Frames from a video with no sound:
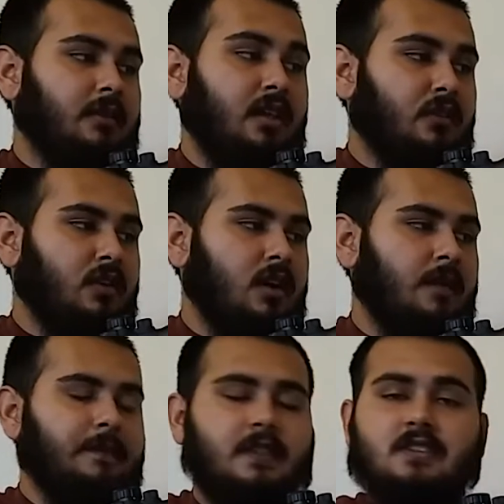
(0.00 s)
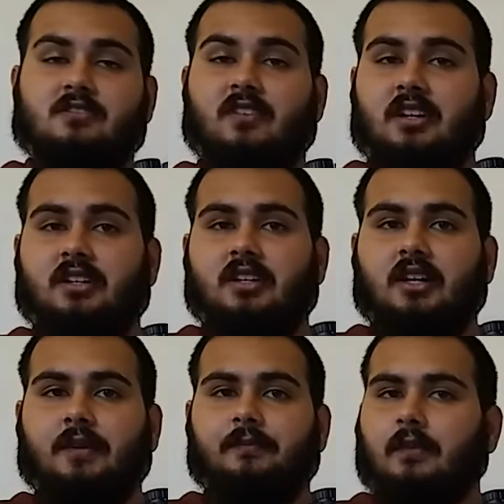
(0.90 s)
But overall, this is a very good
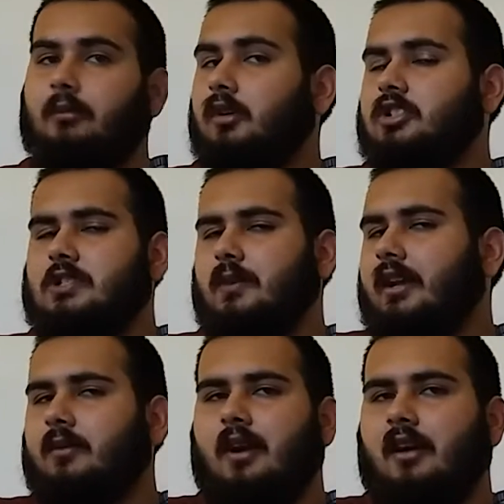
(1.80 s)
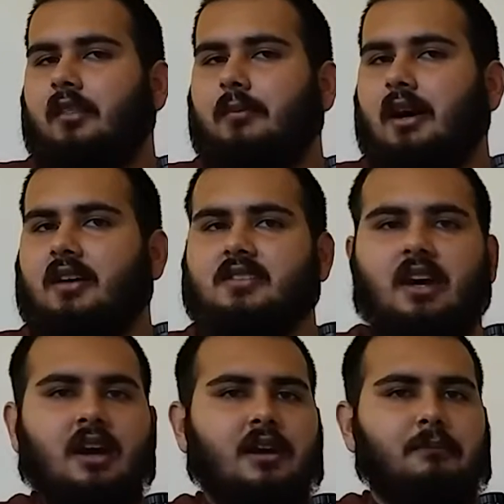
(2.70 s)
gun. I'm going to just rate it right out of the box,
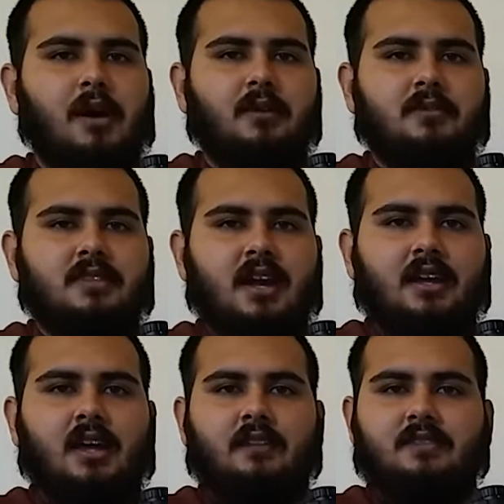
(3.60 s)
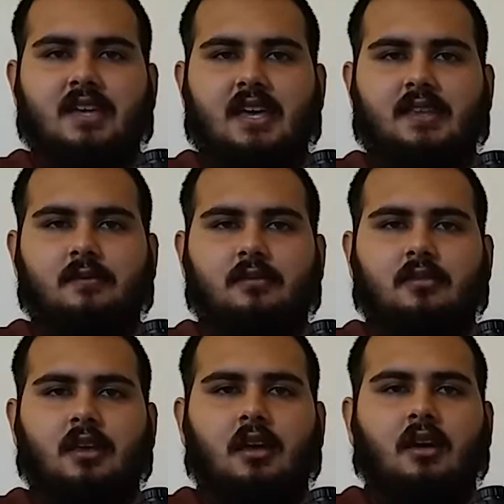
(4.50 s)
about 9 out of 10.
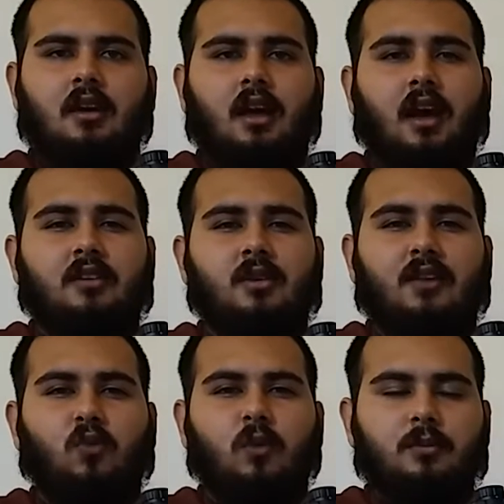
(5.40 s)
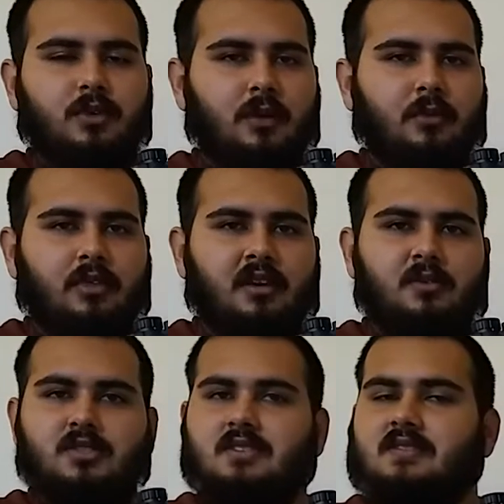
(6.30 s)
I do have one problem with it,
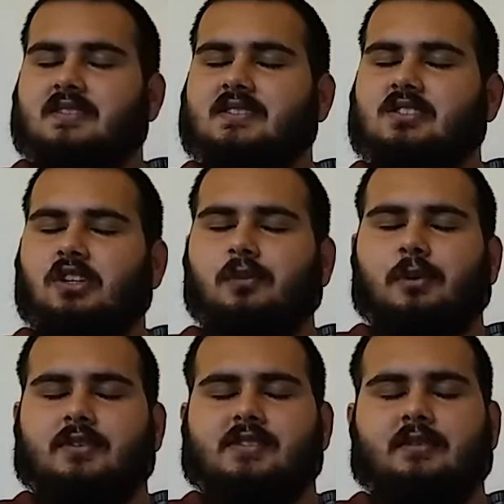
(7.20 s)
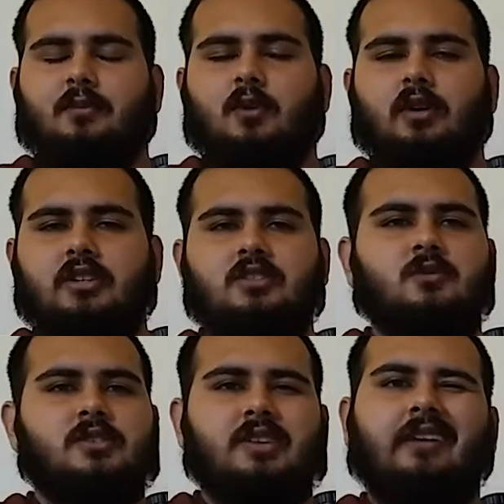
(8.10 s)
which is super simple. I just
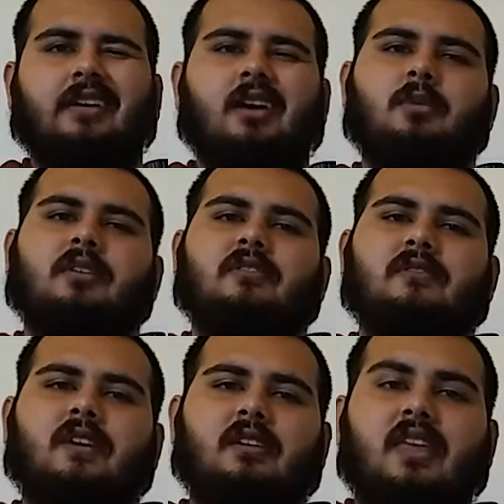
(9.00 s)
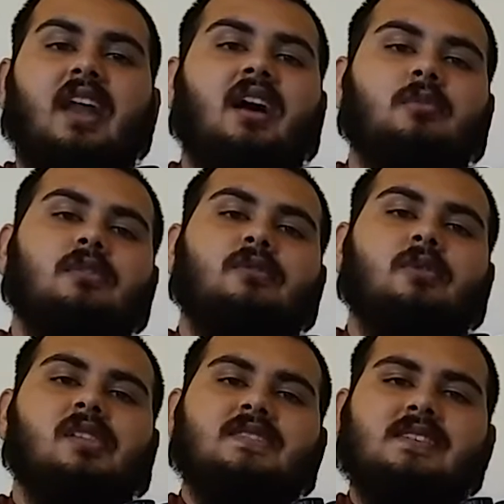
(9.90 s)
wish A&K would have figured that out
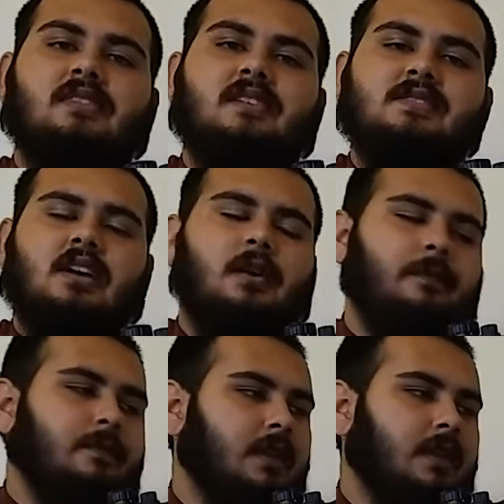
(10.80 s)
before they sent these out.